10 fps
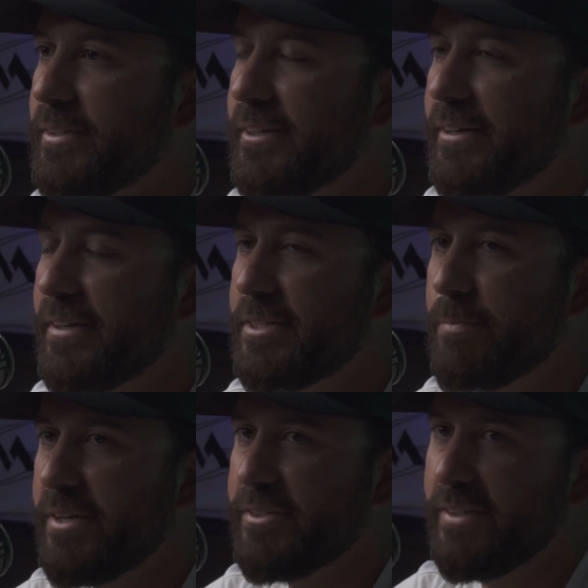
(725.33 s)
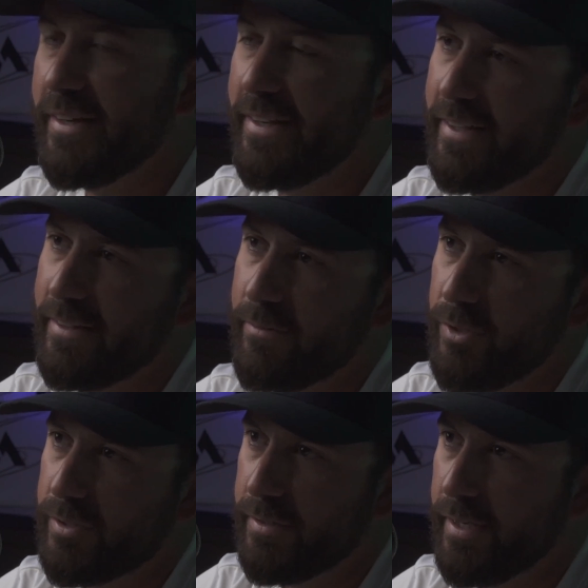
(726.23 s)
especially a kid,
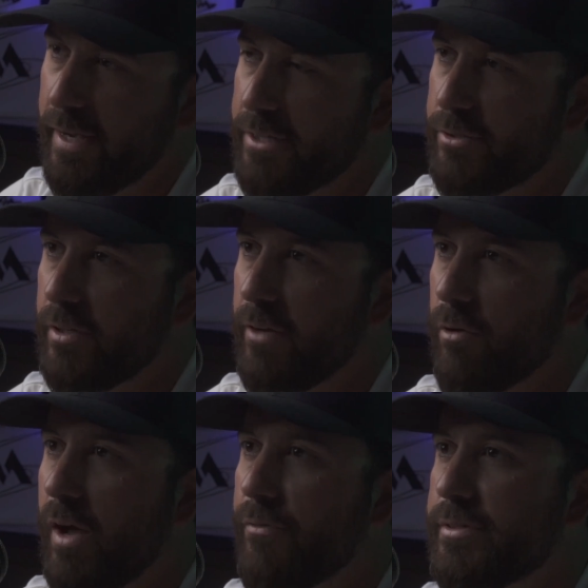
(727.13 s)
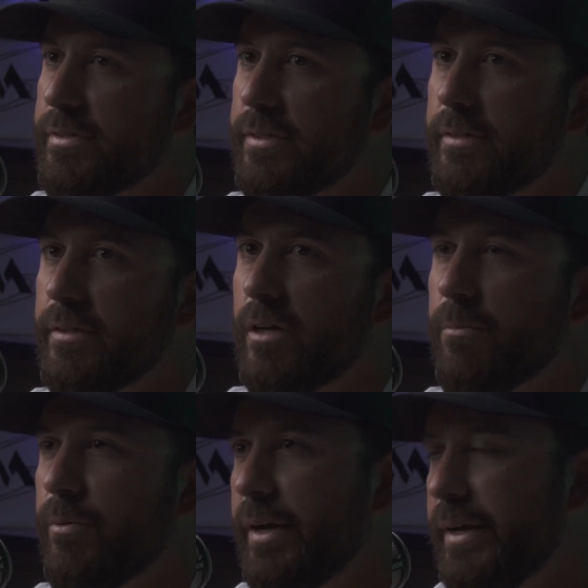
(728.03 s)
because at the high school level, obviously
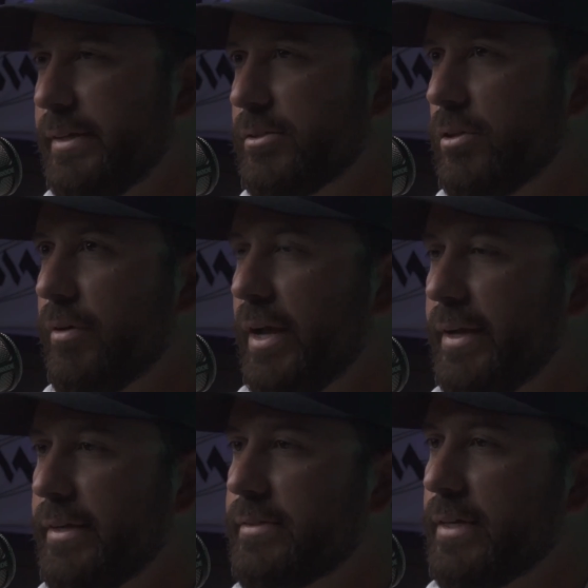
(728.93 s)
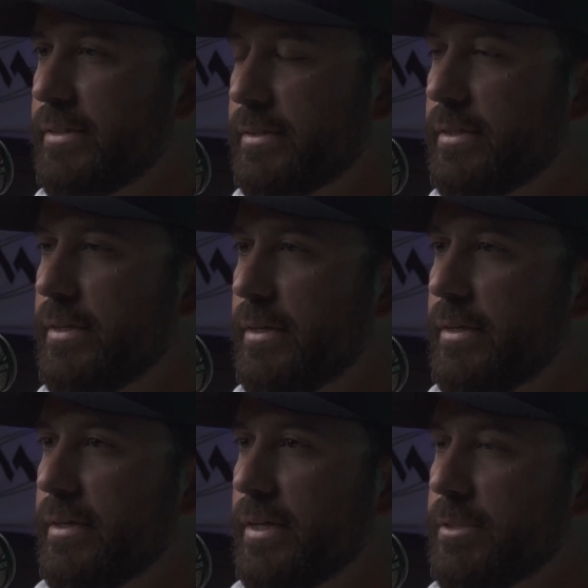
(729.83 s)
upper 80s, low 90s, that's
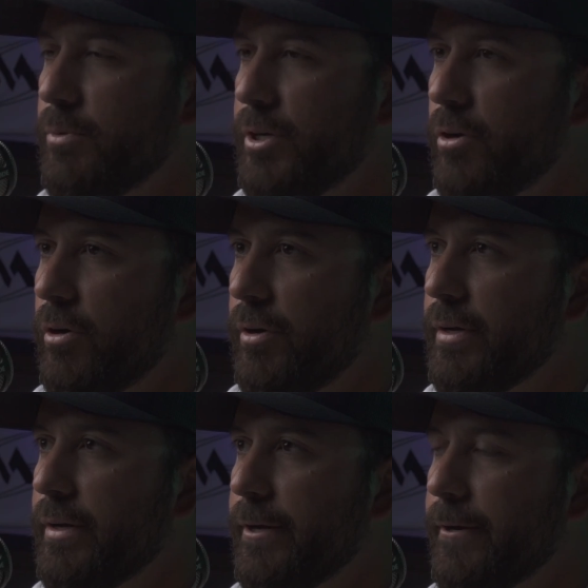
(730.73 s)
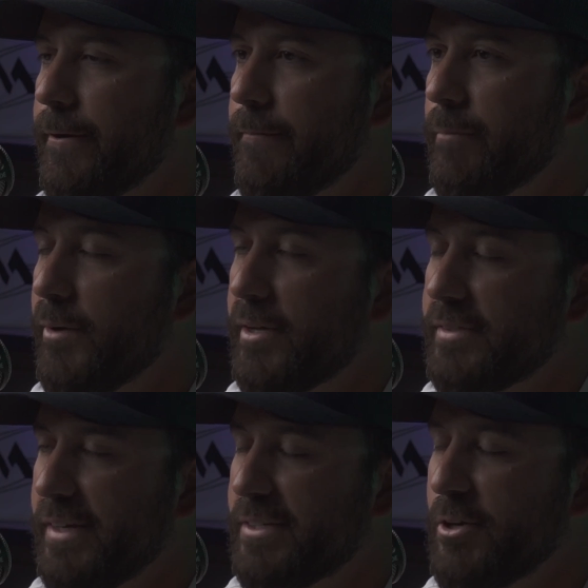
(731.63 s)
pretty hard. I'm not
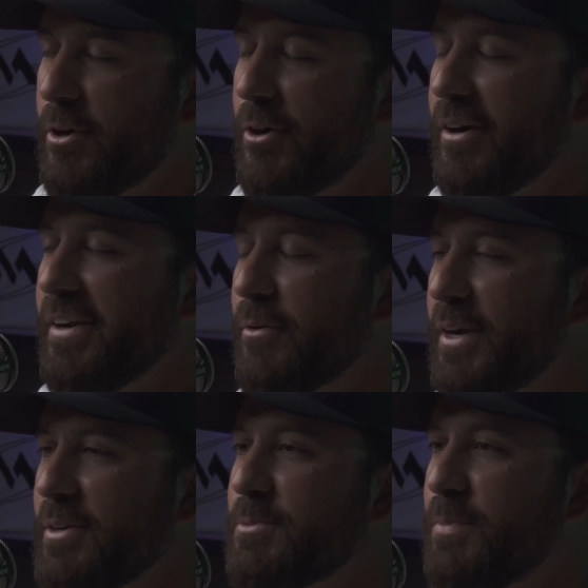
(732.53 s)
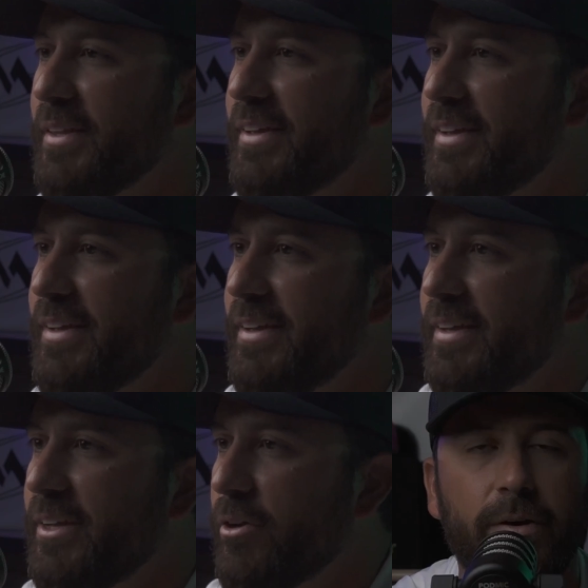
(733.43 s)
saying it's not hard anywhere else, but
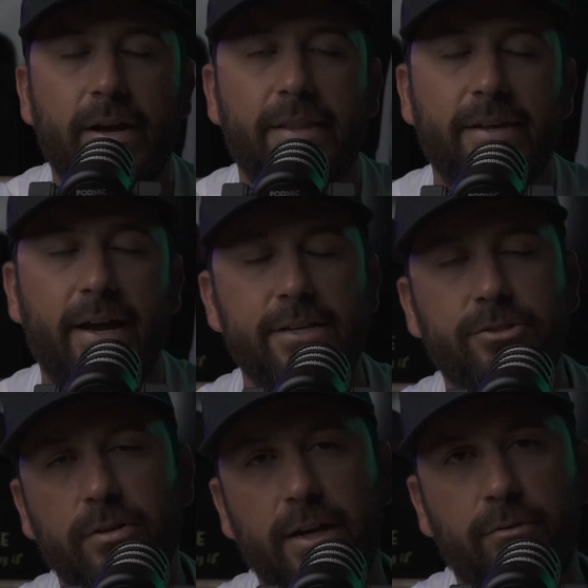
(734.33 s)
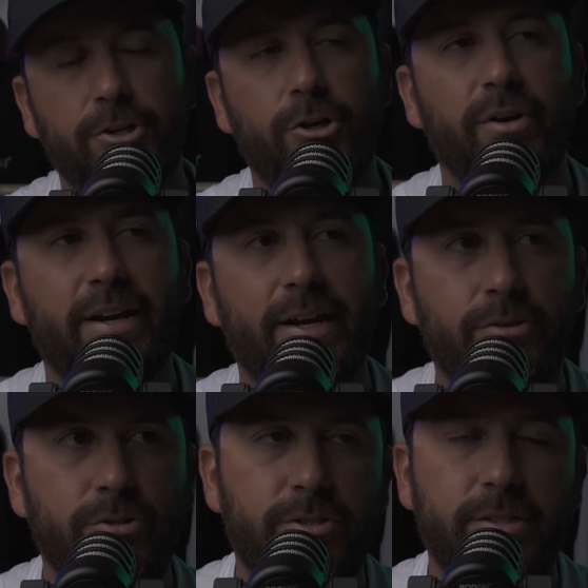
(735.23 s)
you know, at the high school level, you don't
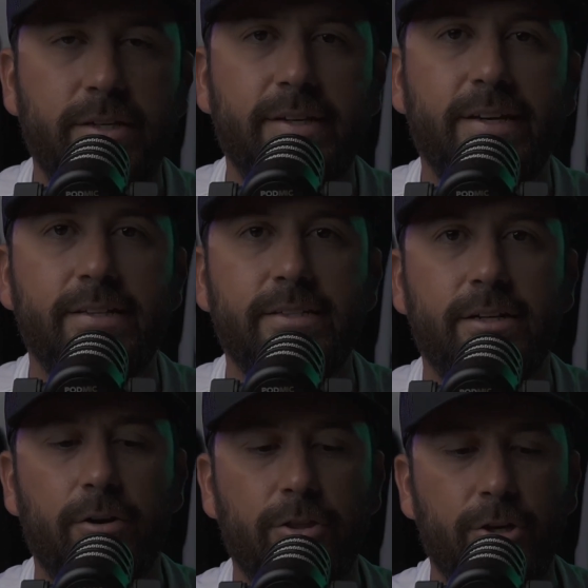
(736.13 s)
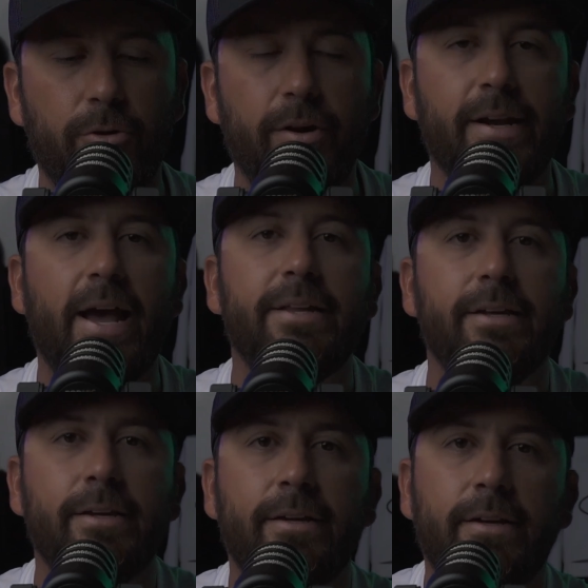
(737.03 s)
get to see kids that are throwing 90